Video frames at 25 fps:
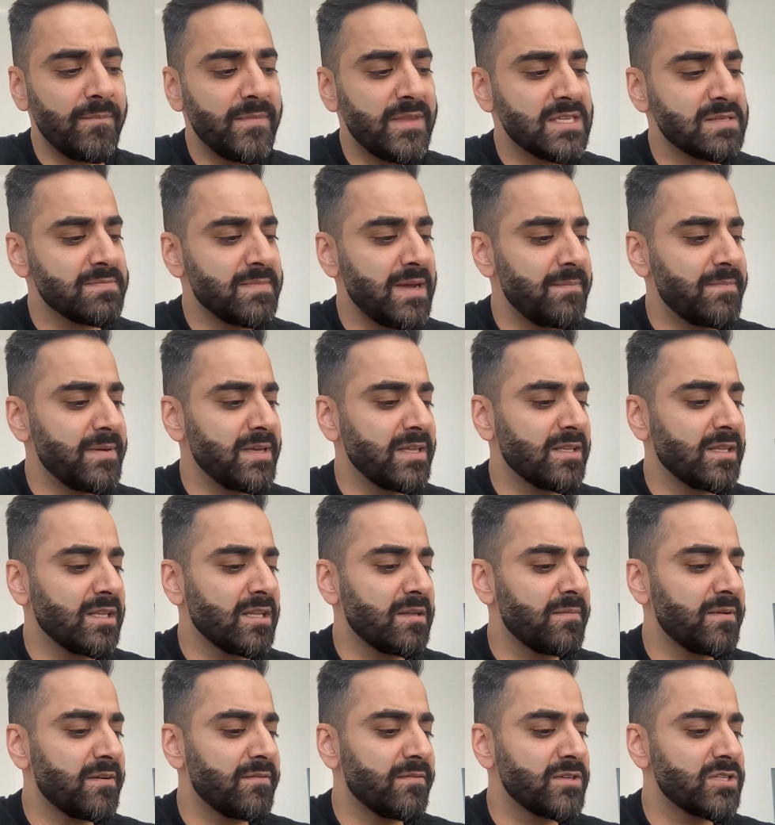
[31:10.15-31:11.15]
This might be a
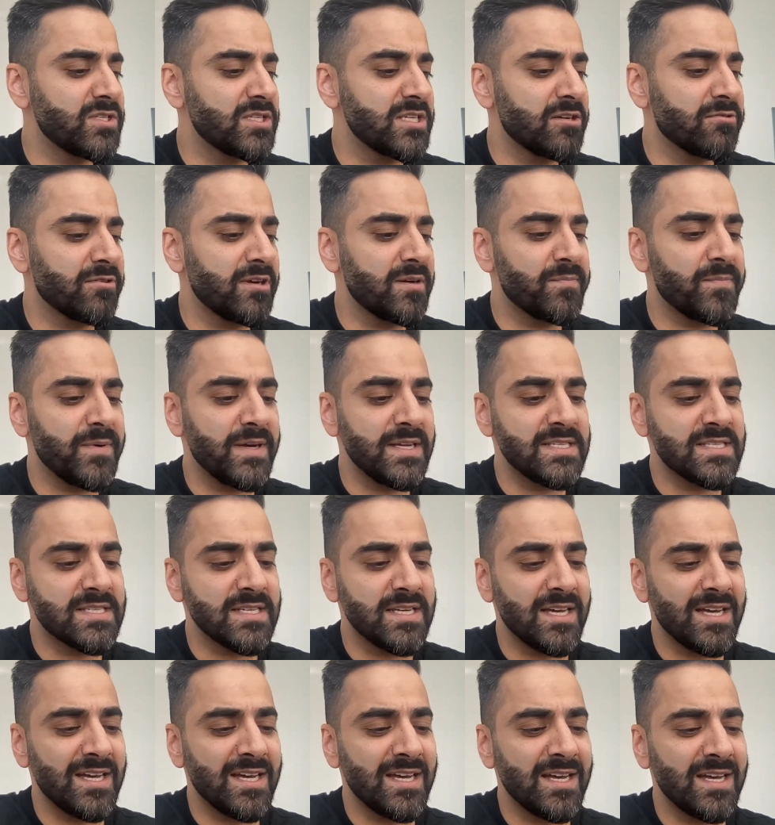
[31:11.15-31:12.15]
little bit of a secret,
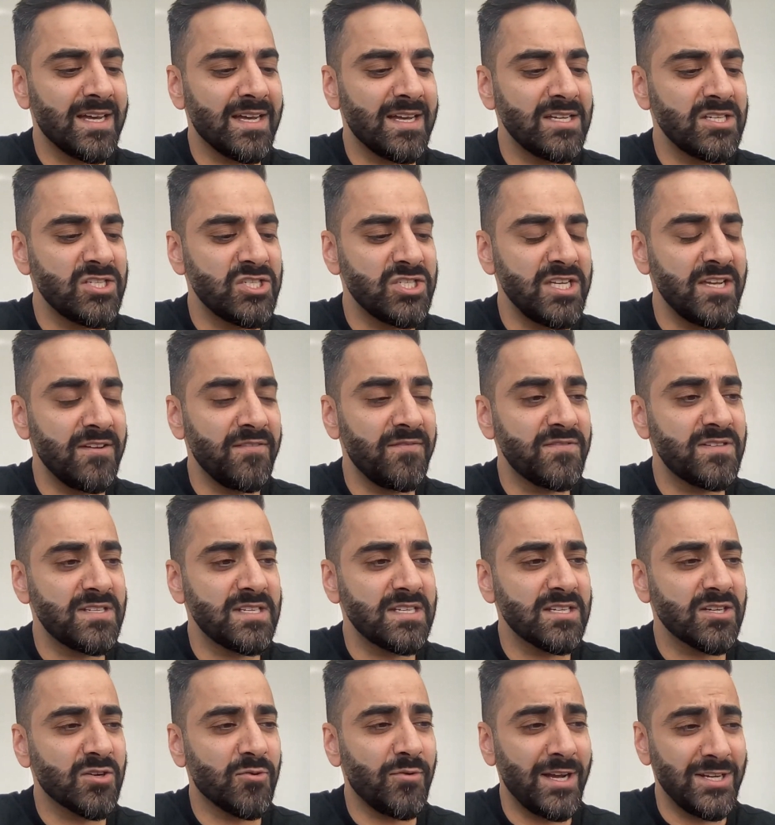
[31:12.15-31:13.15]
but
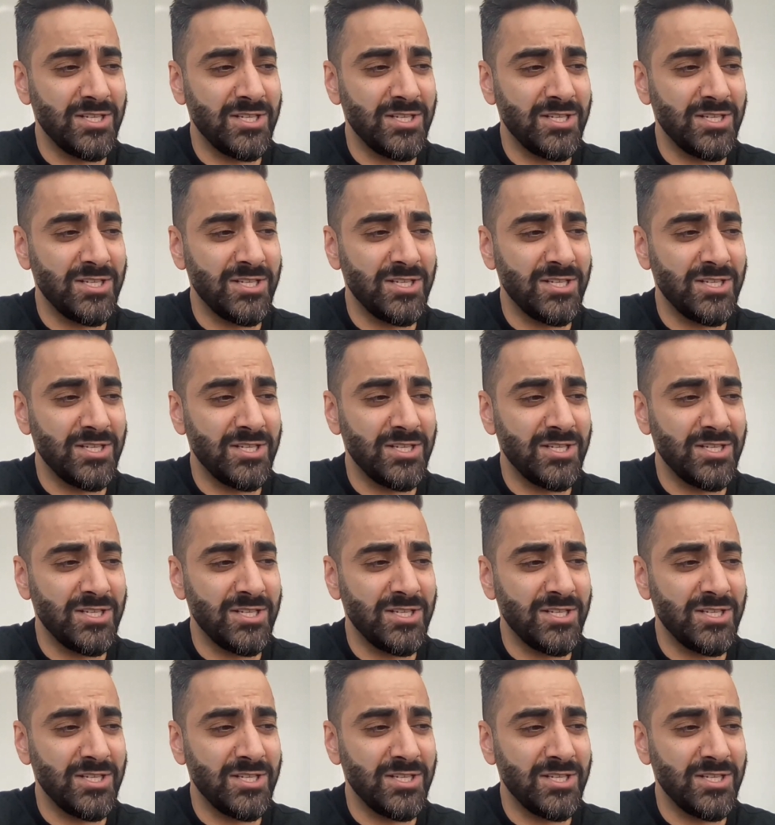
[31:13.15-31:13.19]
Shift